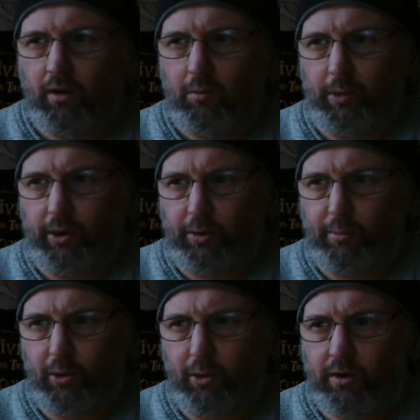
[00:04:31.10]
Big on the
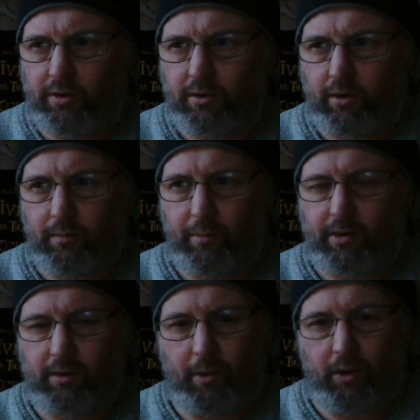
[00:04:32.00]
maltiness.
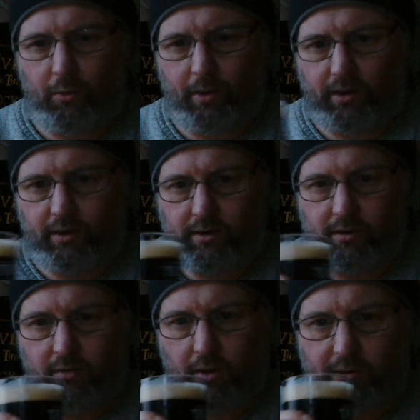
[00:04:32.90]
Picks up a little bit of yeast
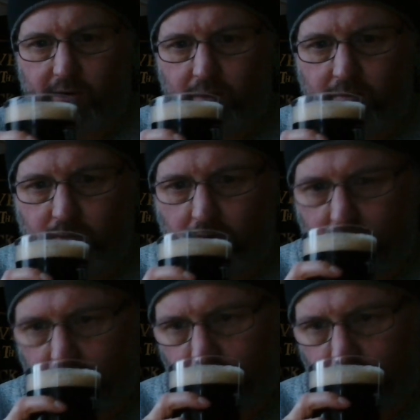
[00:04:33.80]
aromas there as well.